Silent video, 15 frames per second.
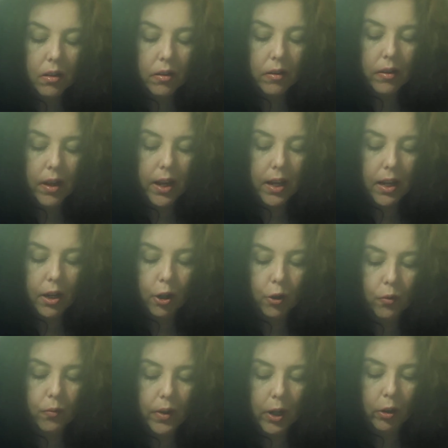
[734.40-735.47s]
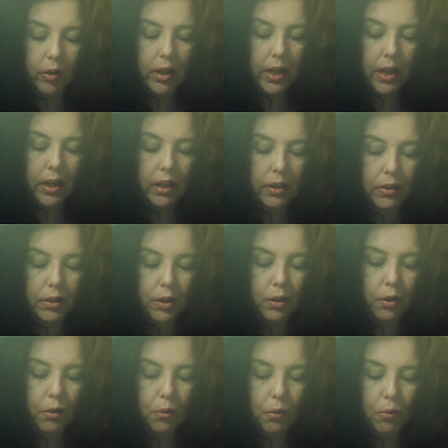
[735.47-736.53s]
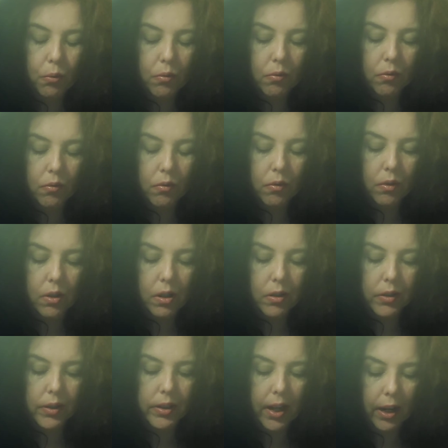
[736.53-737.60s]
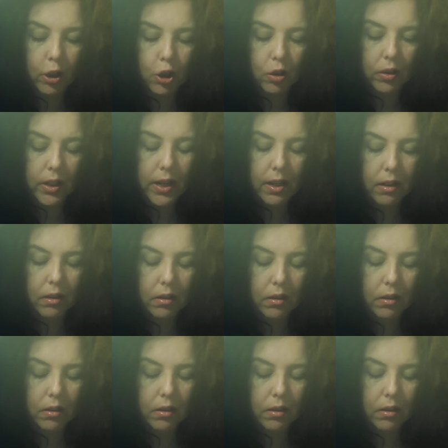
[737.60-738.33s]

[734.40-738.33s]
they are very into you sexually,